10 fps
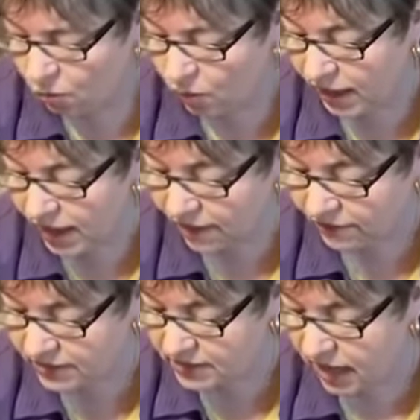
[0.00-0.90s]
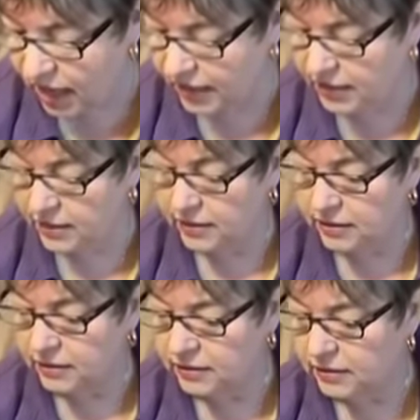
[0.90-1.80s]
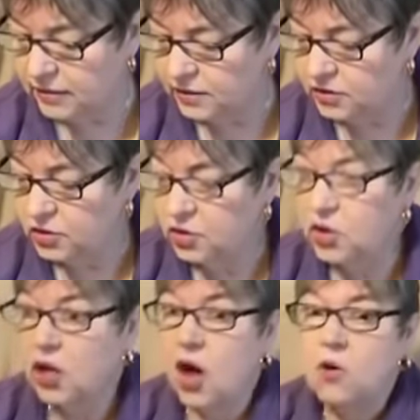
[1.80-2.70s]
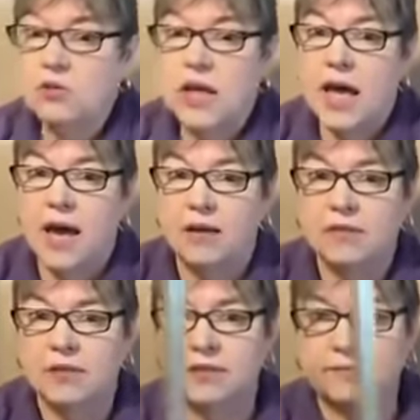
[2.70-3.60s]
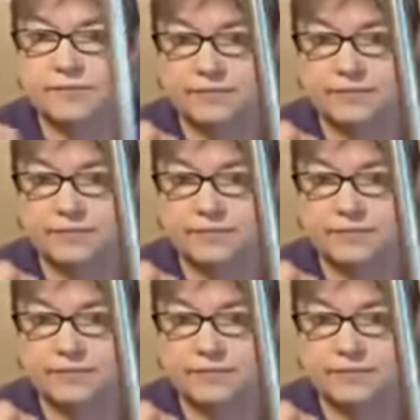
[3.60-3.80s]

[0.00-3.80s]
We have decided to close out